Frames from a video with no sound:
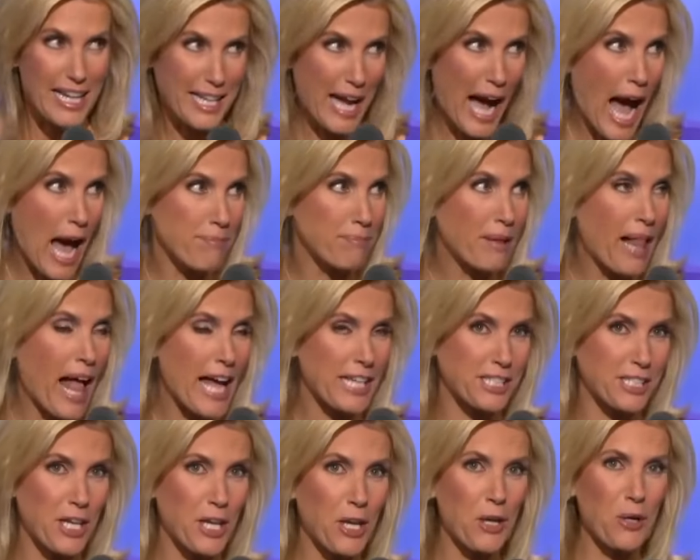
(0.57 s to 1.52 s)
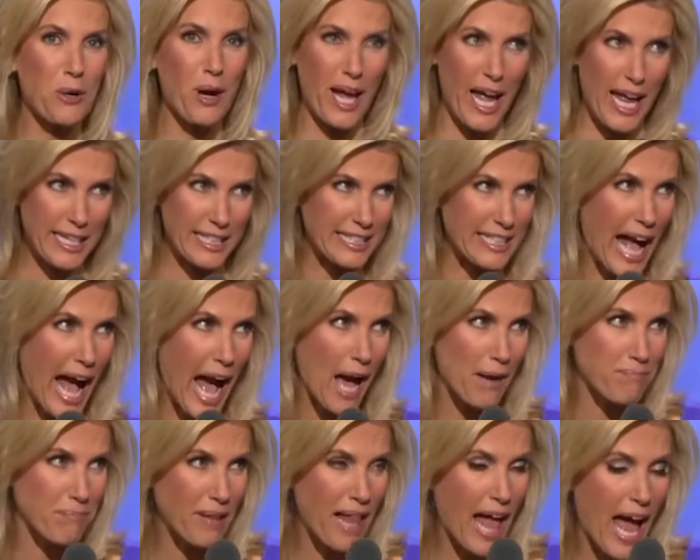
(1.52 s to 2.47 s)
God bless you, and
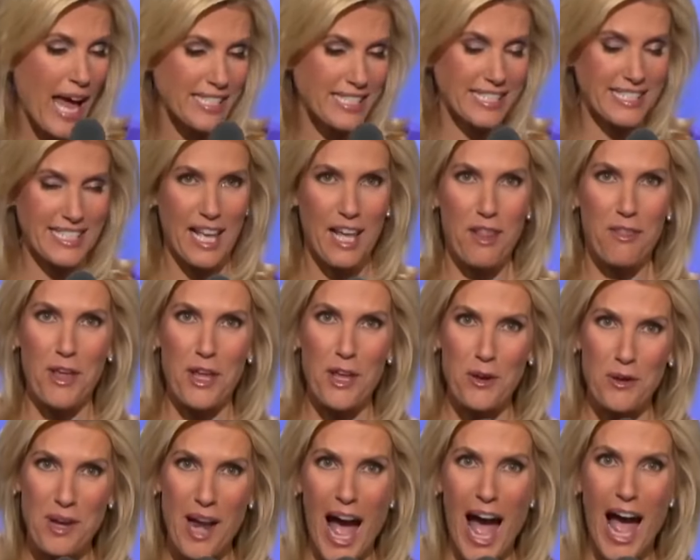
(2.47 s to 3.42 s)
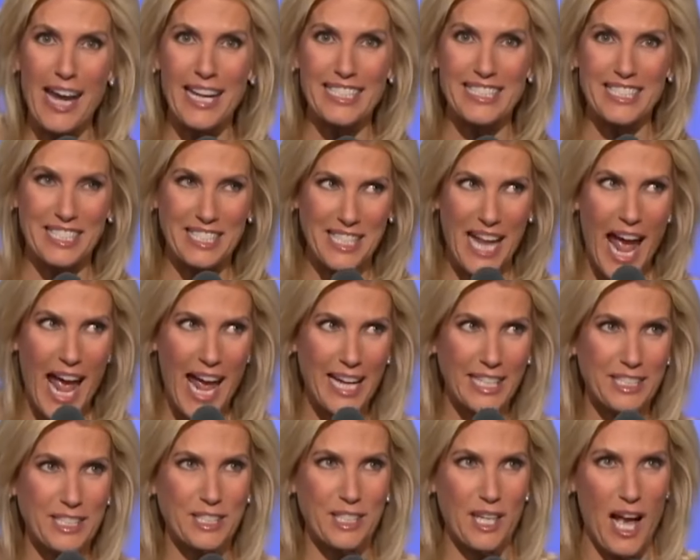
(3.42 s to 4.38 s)
God bless the United
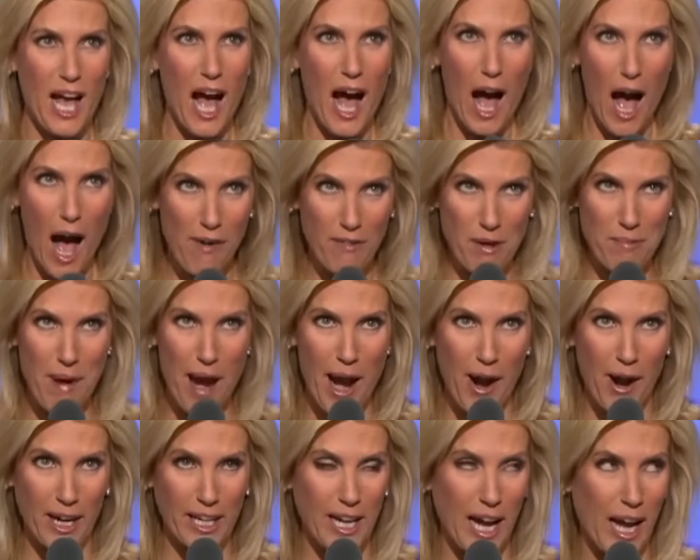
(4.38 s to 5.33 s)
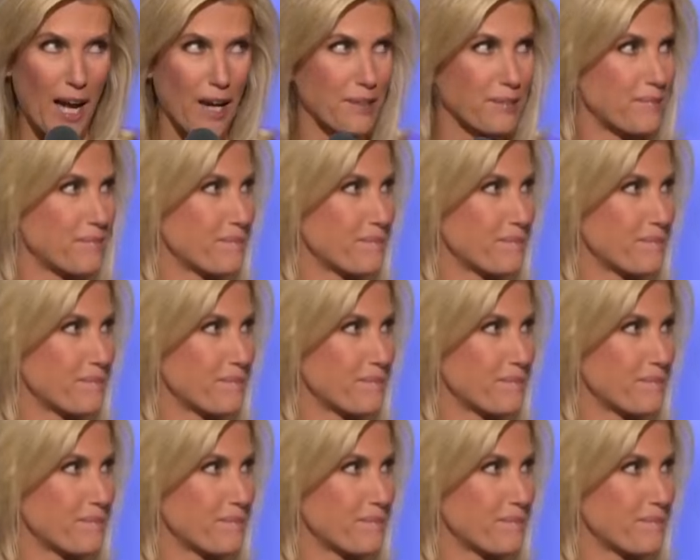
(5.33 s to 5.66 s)
States of America.